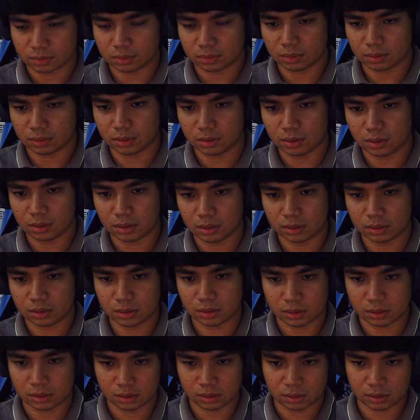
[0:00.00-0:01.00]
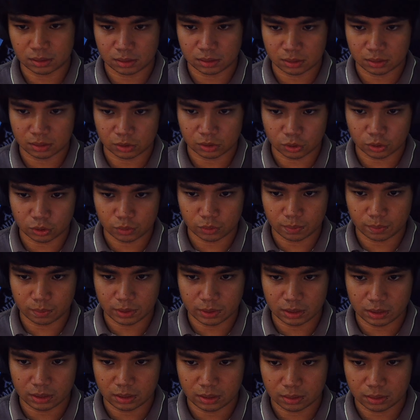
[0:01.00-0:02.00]
It should
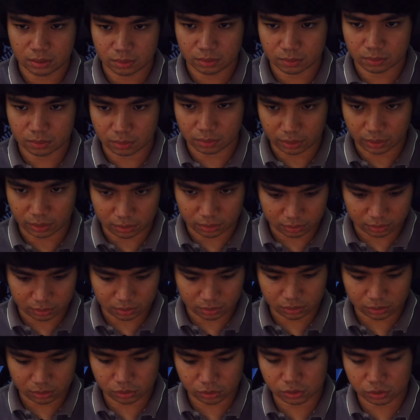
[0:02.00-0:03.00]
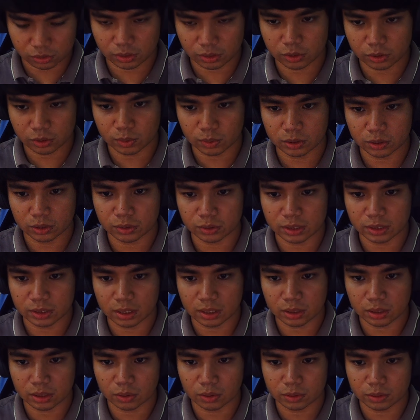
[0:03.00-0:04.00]
be, let's change also this one to single
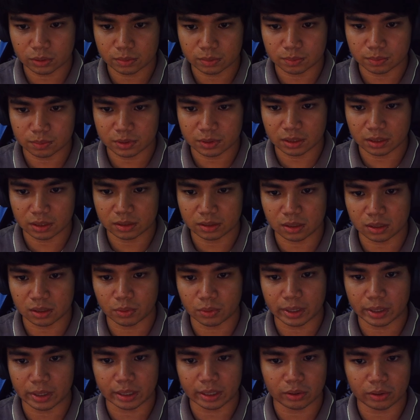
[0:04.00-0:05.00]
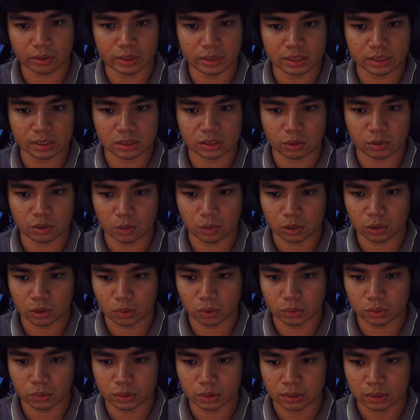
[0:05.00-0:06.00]
quote since our echo is double
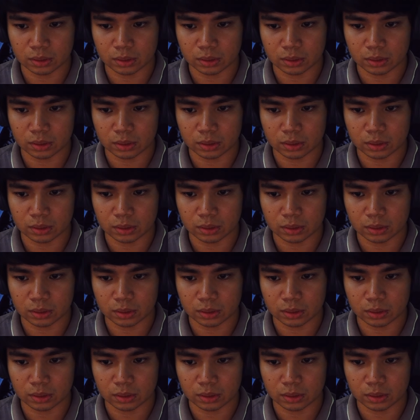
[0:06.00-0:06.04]
quote.